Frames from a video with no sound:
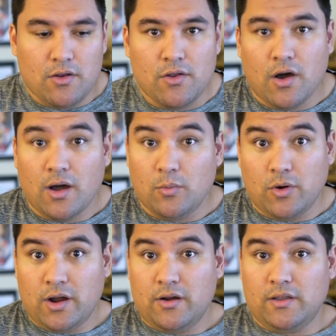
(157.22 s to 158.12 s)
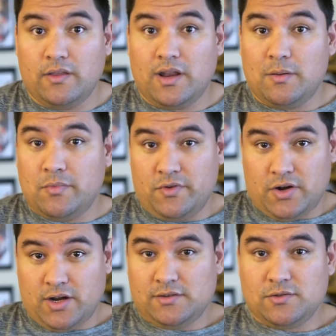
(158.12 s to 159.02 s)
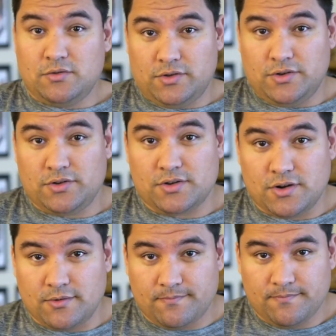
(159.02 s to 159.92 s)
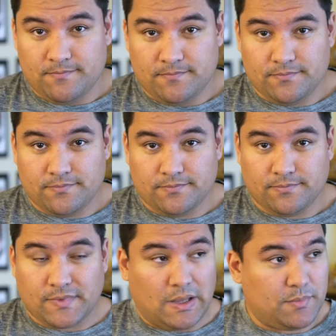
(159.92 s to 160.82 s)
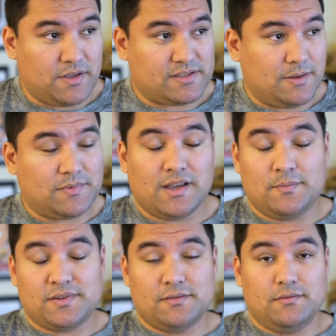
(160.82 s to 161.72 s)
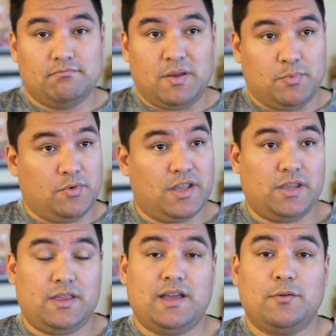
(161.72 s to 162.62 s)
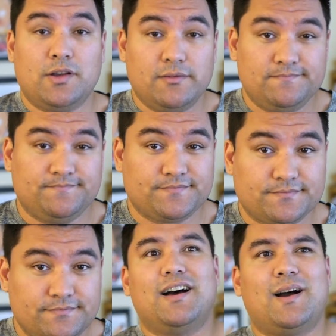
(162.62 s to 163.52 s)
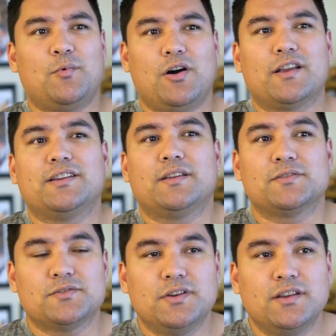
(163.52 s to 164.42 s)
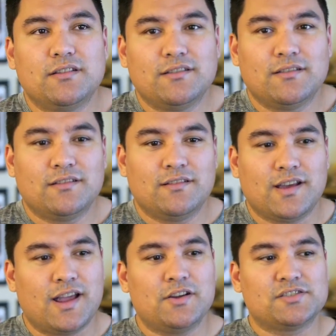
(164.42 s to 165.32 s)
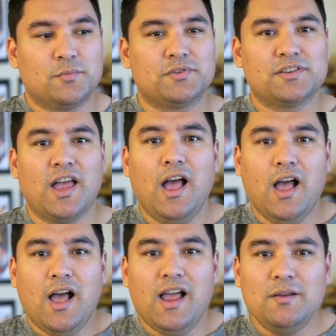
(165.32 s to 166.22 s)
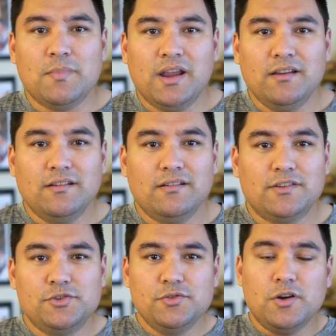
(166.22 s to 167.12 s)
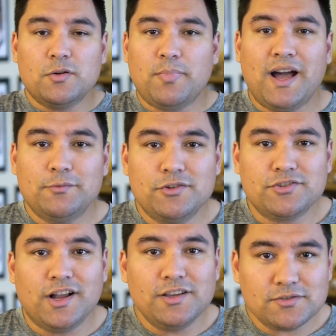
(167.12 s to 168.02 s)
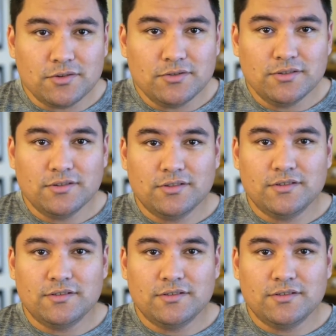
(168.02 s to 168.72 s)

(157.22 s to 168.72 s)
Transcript: not wearing the name of your high school on your shirt because sometimes people will get you that way. I'm walking down the street. I hear someone say, Hey man, did you go to Pine Richland High School?